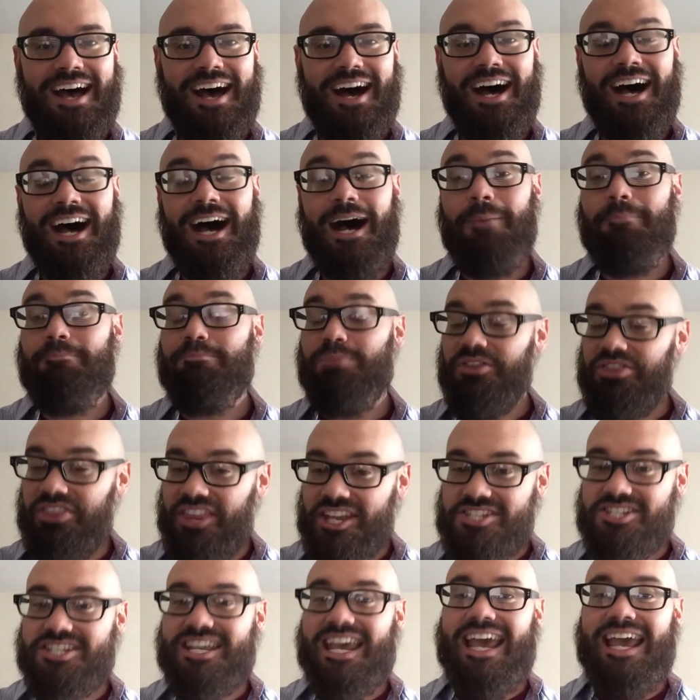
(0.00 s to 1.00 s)
But
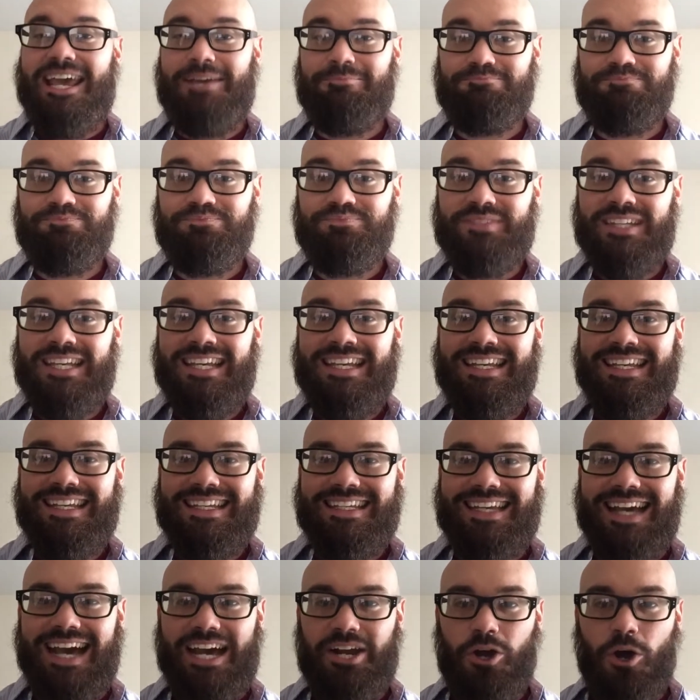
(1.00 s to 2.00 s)
this game
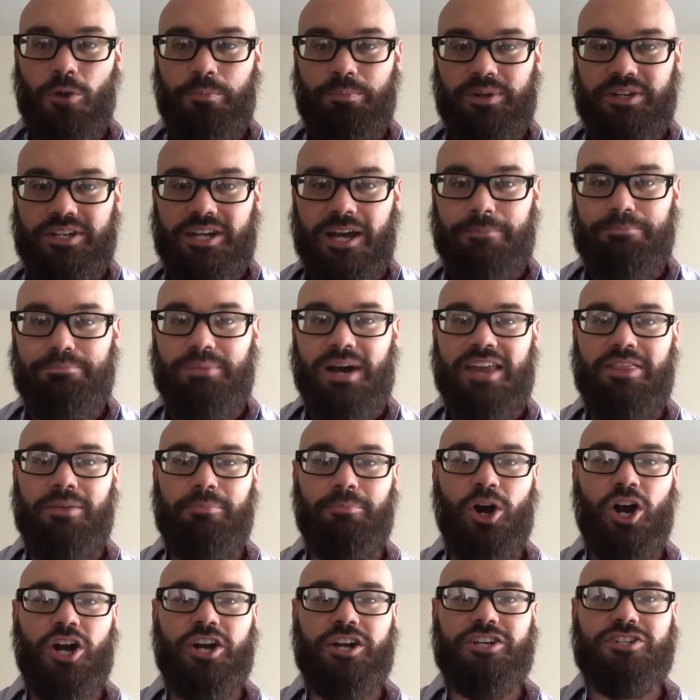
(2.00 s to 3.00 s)
got opened up by the
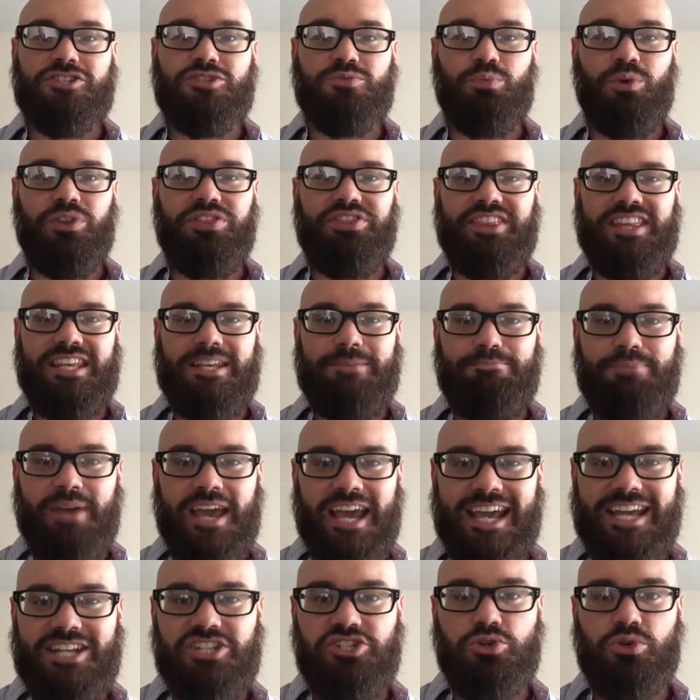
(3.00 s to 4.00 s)
markets with the
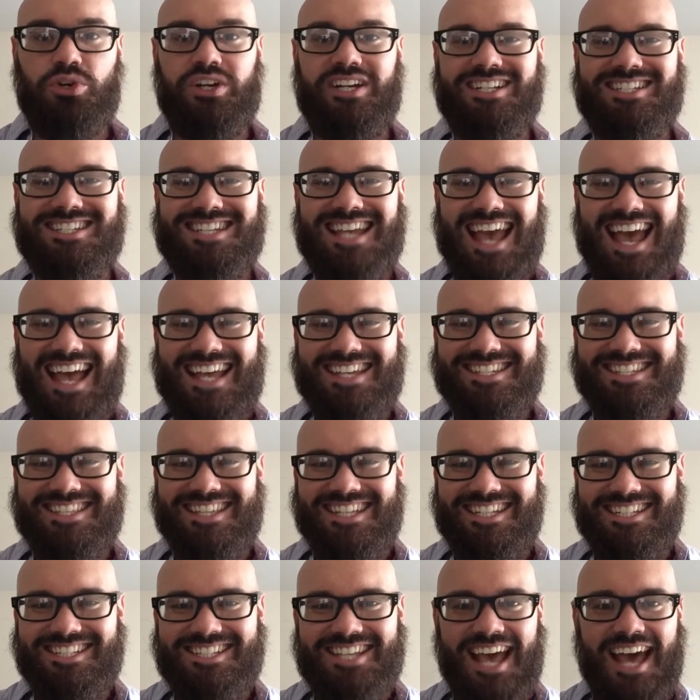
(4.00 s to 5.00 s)
Patriots as
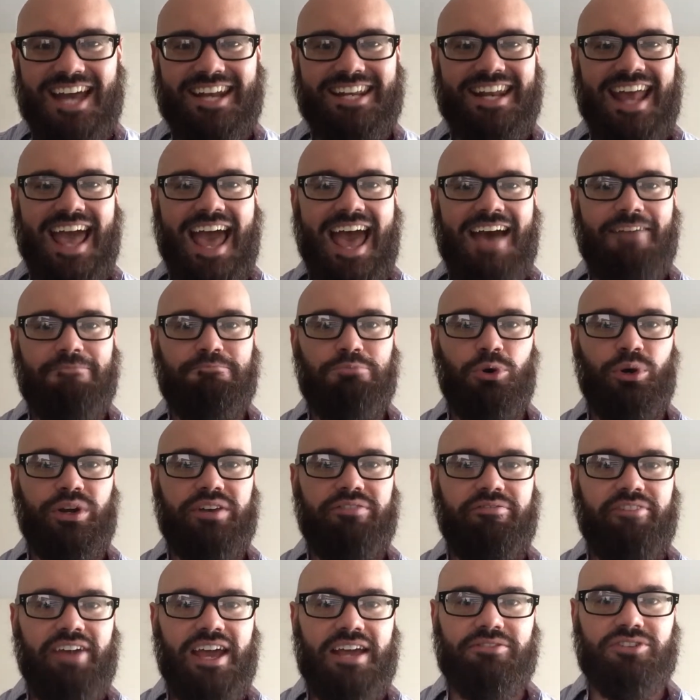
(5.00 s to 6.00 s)
the
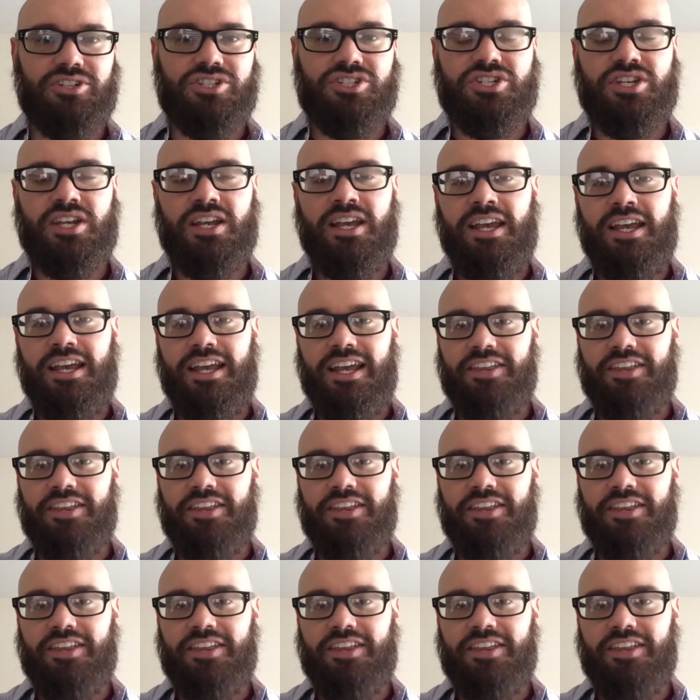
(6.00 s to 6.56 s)
10.5-point favorites